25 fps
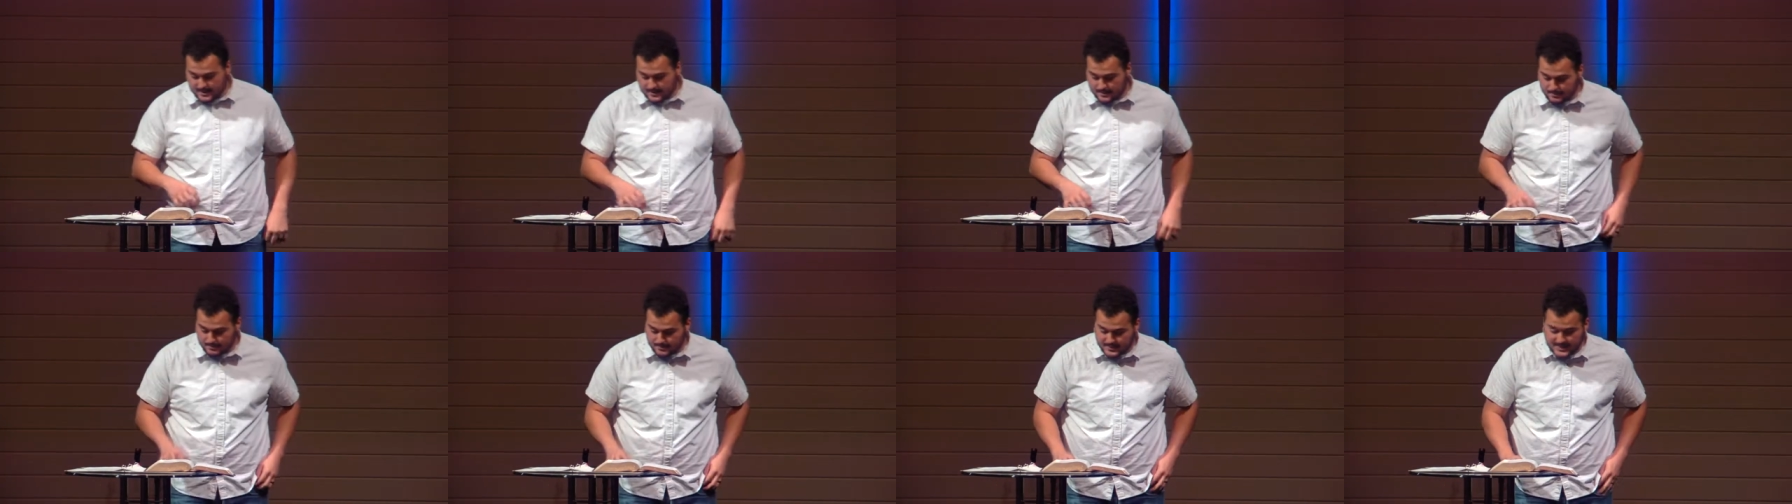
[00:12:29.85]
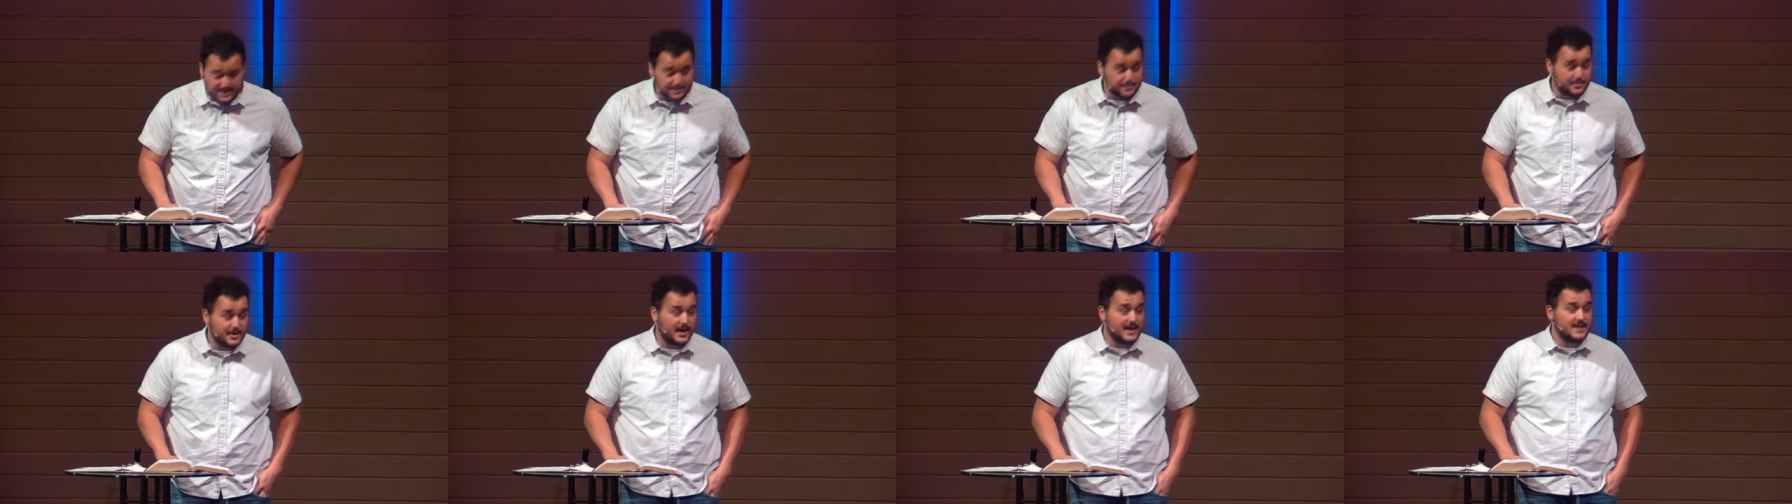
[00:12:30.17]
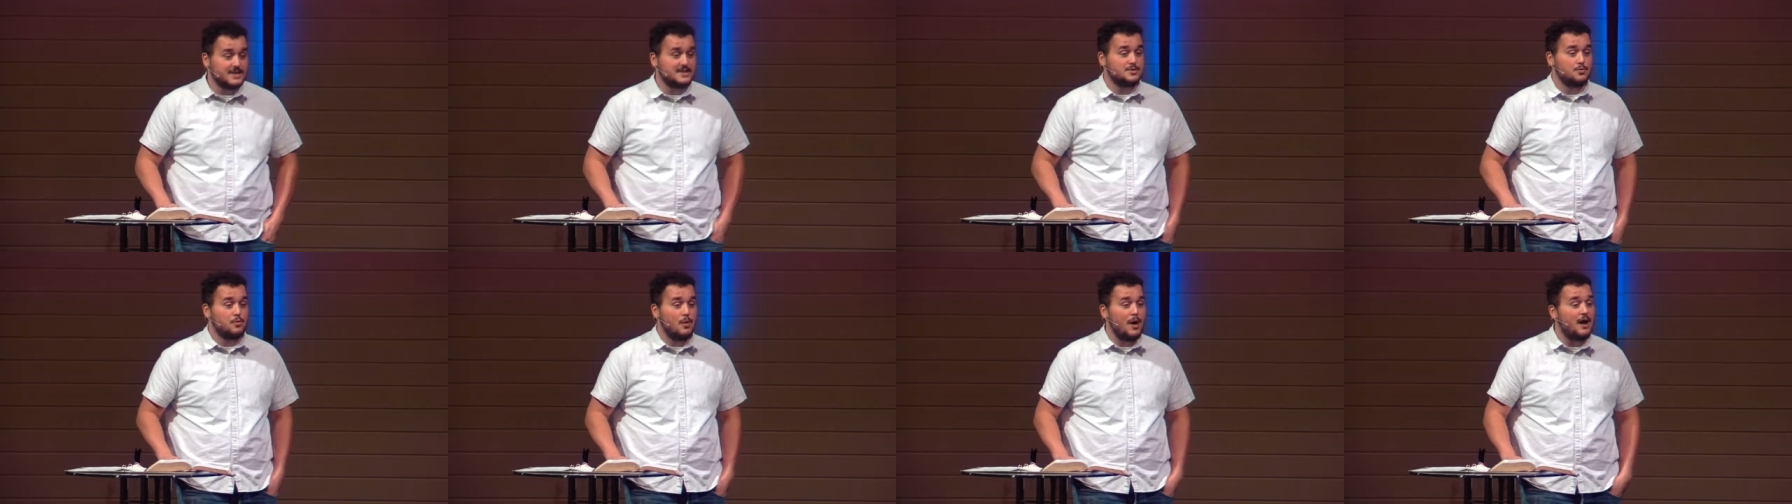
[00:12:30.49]
the
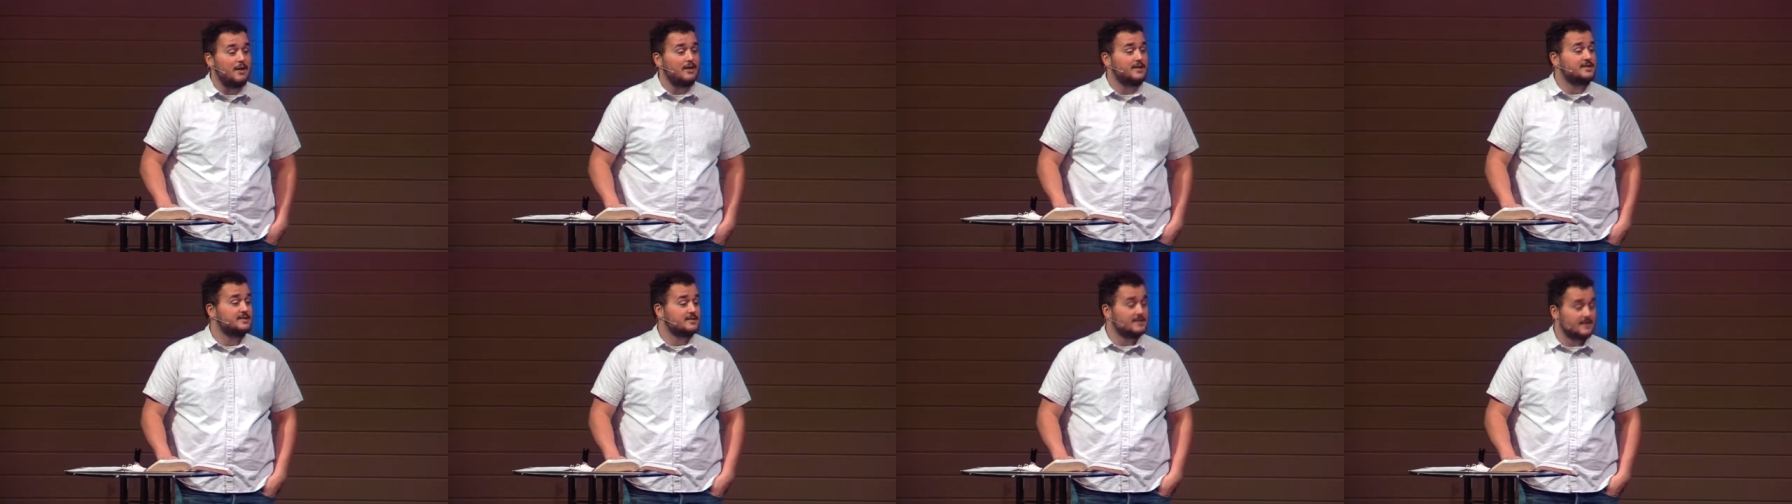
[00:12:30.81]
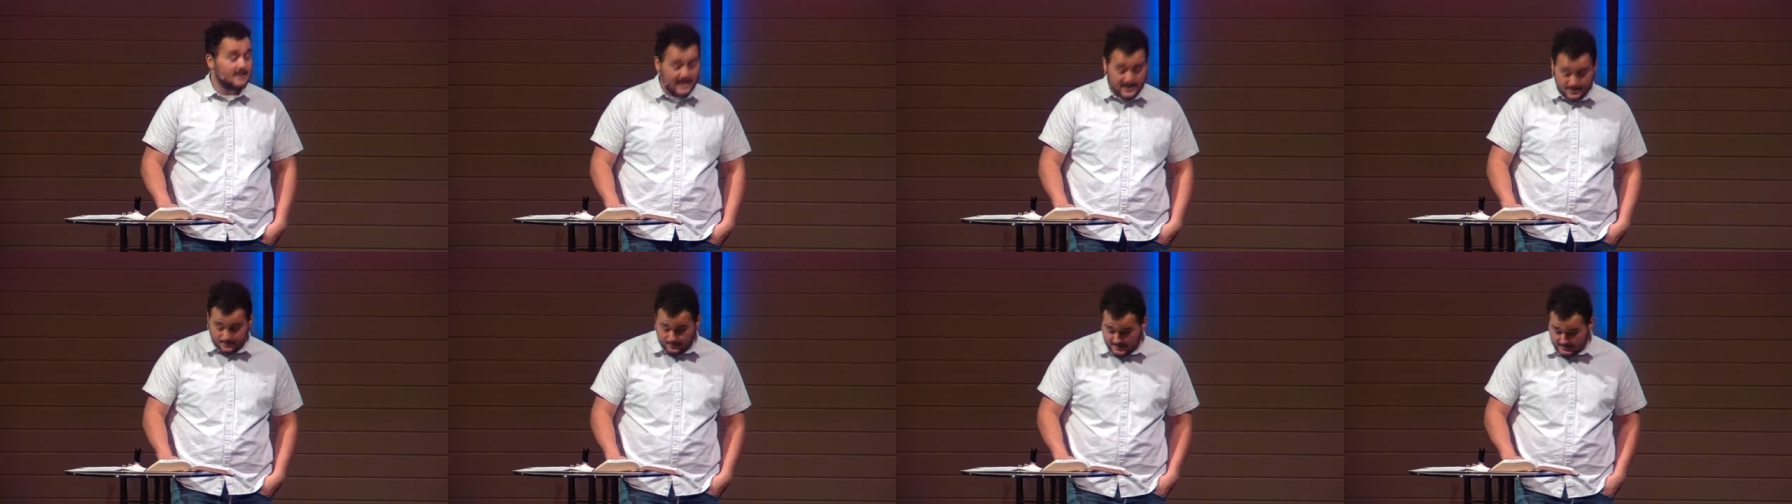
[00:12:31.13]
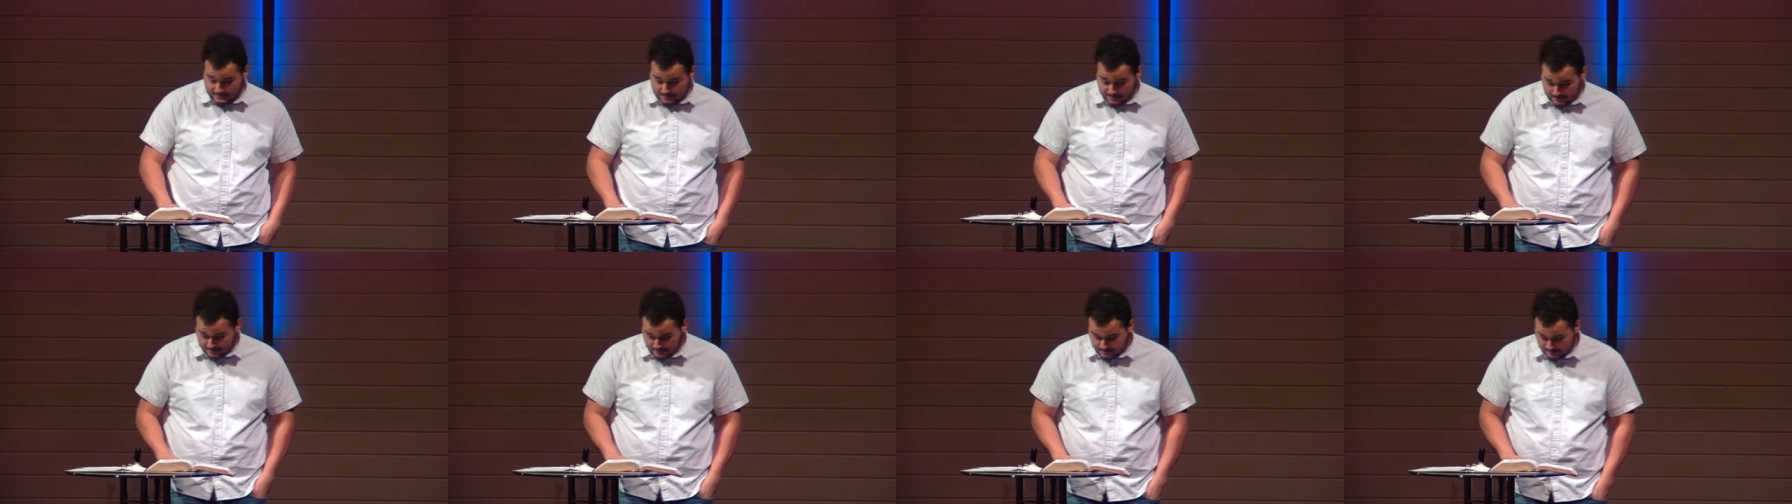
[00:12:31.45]
Meunites, wow, that's a lot of
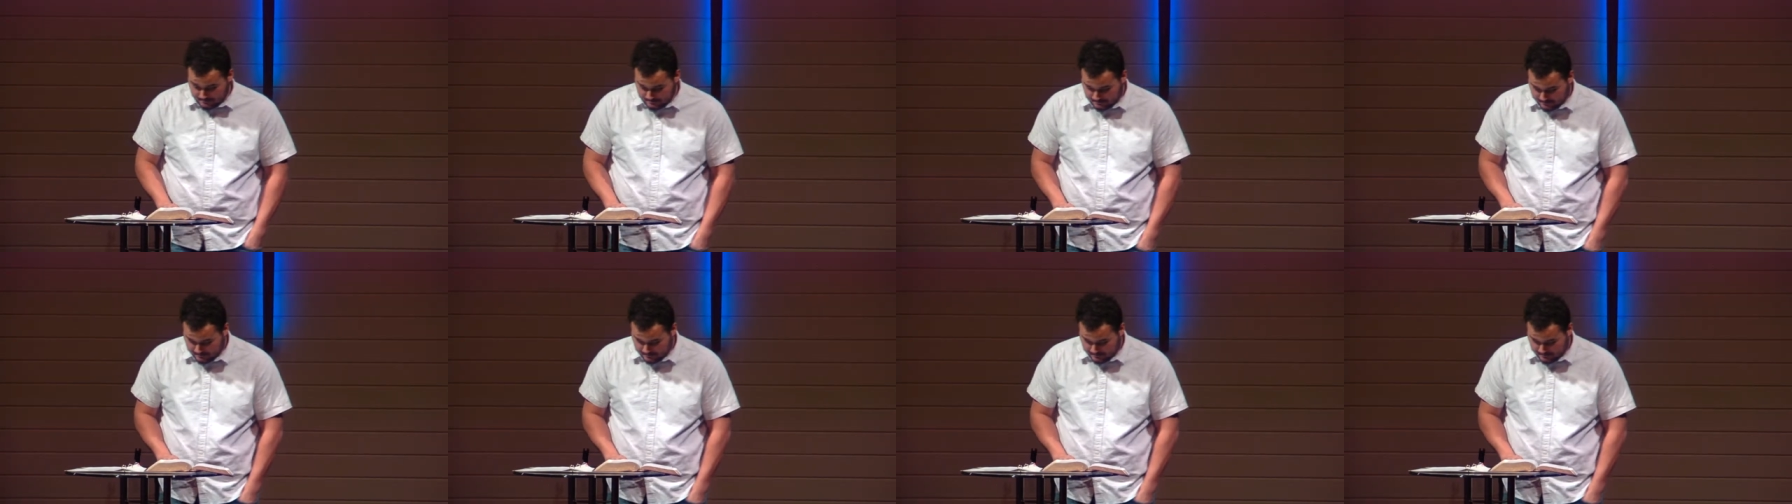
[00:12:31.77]
people.